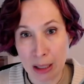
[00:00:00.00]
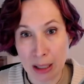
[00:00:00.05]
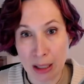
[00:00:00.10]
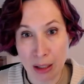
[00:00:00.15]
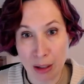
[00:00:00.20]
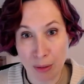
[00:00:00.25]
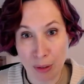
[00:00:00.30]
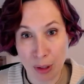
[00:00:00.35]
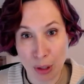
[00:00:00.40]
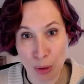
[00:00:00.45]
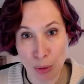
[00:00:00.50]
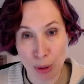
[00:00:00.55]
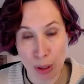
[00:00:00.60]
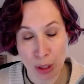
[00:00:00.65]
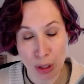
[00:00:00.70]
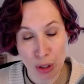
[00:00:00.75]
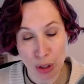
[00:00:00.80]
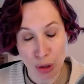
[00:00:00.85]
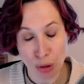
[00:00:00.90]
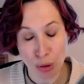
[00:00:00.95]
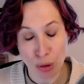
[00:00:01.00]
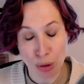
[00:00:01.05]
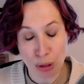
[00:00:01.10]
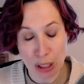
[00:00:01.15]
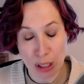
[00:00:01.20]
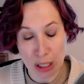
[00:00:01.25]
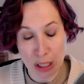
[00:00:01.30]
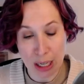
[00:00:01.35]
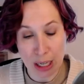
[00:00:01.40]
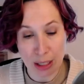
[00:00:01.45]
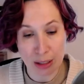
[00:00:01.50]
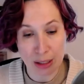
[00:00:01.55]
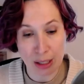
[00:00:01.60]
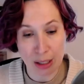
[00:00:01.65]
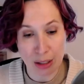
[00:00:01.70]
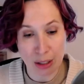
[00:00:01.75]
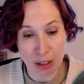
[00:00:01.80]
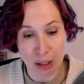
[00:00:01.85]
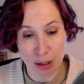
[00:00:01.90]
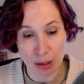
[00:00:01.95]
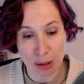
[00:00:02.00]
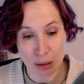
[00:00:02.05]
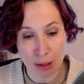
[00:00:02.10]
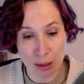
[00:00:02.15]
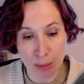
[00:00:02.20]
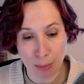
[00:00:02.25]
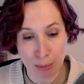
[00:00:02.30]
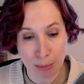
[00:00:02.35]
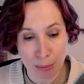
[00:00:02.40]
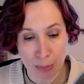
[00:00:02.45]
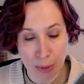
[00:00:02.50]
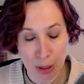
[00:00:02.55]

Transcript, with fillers: individual could do. You need access to some.